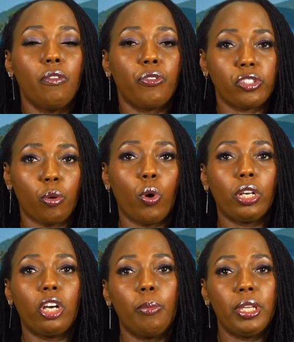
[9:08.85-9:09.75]
for
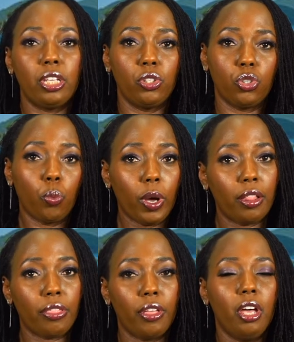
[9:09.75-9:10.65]
someone coming into
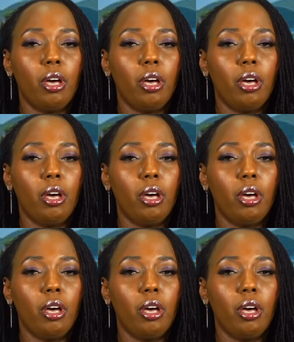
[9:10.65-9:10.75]
wealth,